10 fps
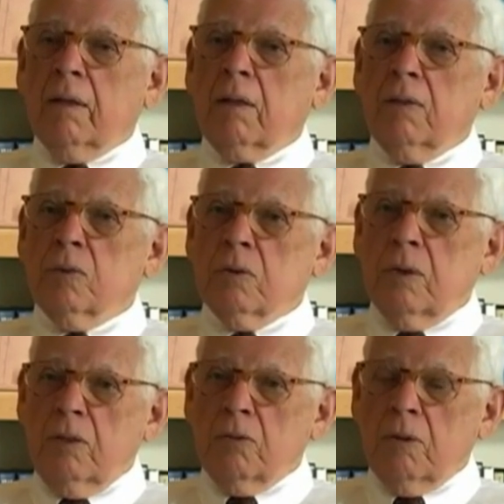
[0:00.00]

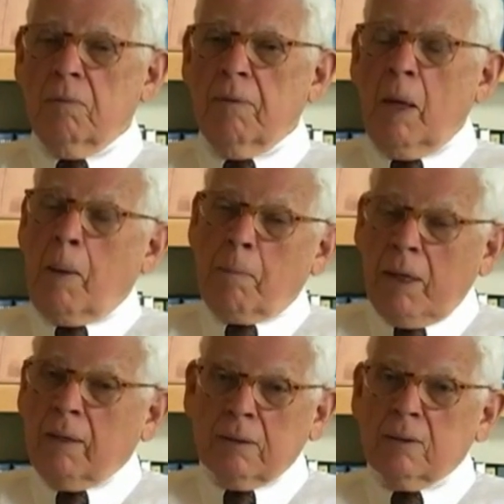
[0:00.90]
consultation.
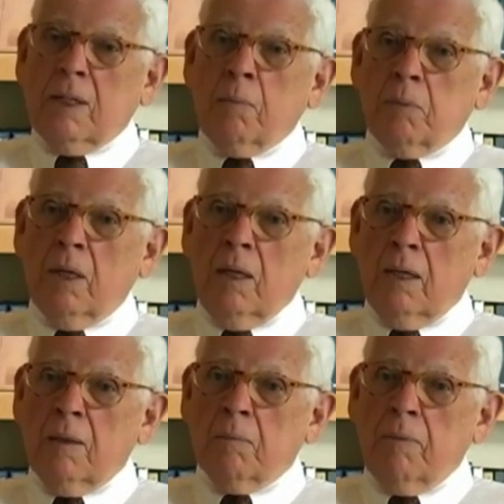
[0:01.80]
But at the same
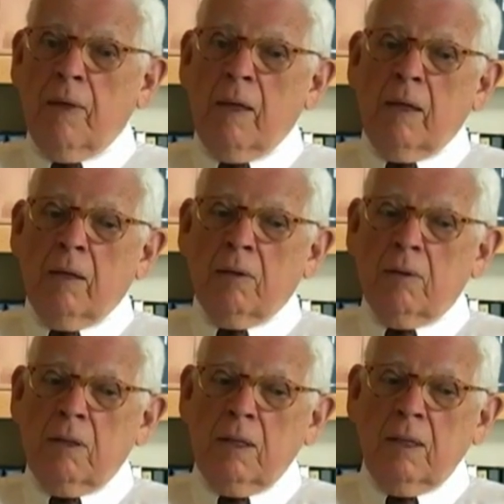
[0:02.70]
time,
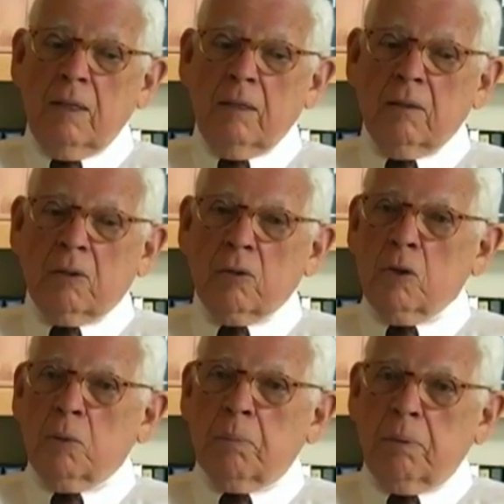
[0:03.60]
the
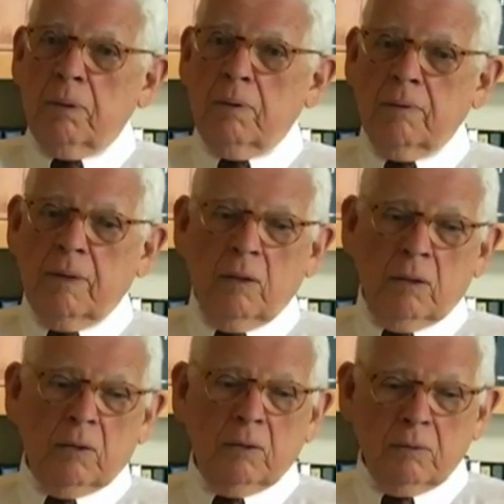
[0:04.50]
group, the
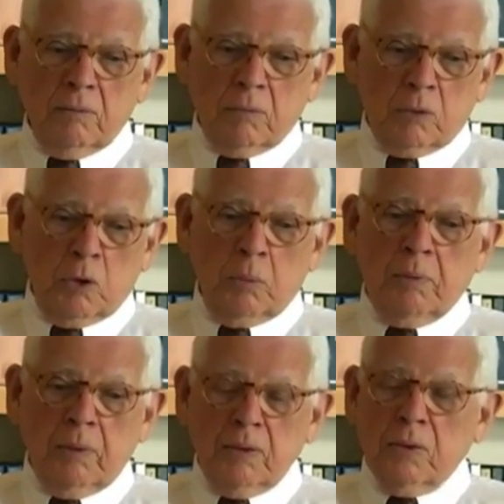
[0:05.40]
whole group,
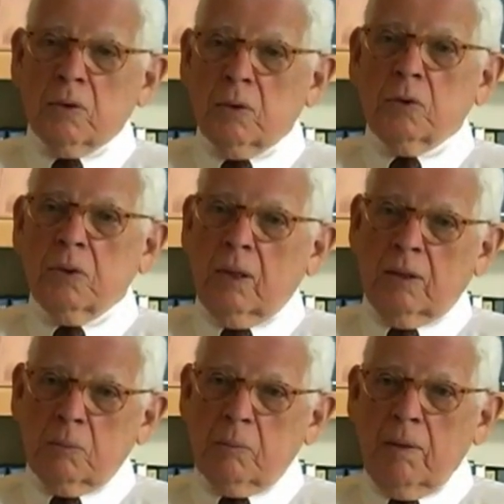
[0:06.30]
the institution that
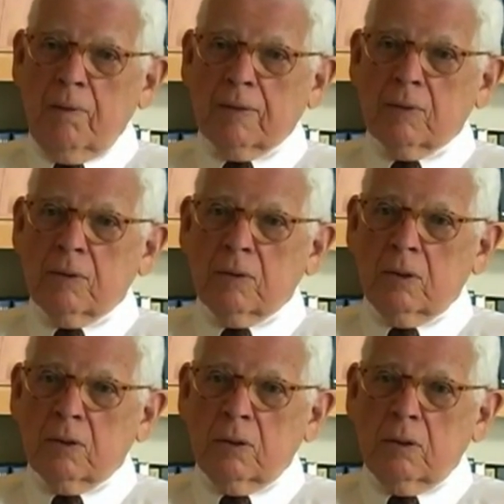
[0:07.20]
has made this
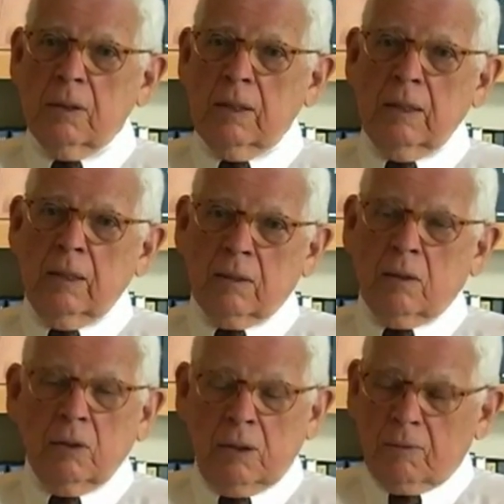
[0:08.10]
decision,
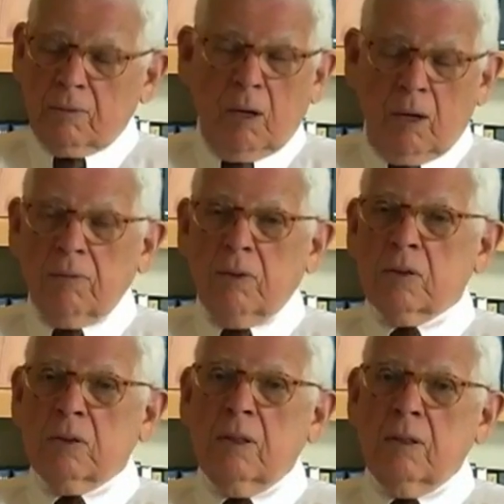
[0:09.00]
including
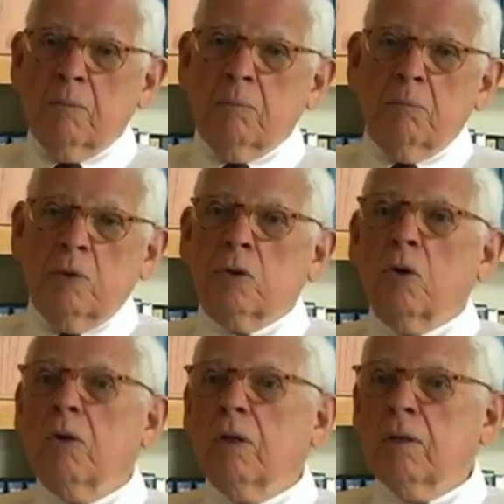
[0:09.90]
obviously the
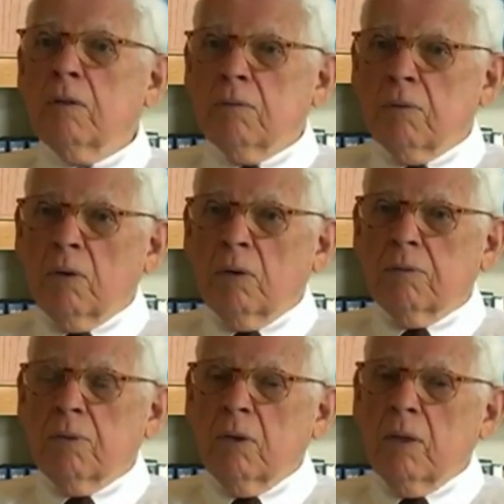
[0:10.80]
majority who have voted
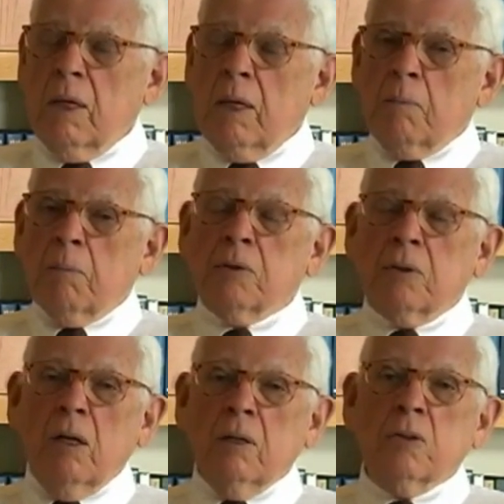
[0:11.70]
for it,
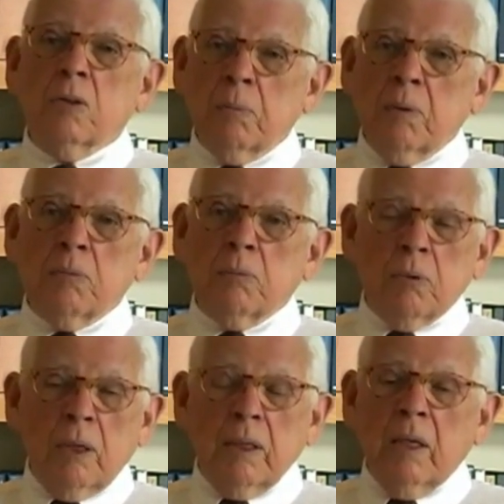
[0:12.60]
must also be
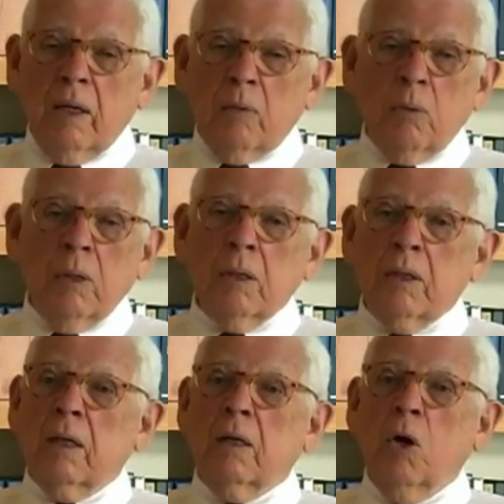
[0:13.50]
ready and
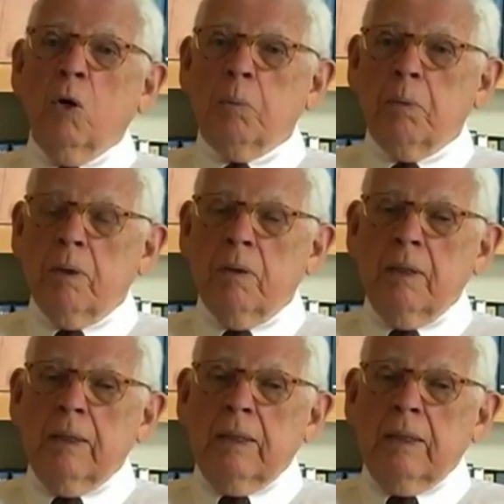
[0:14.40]
willing and open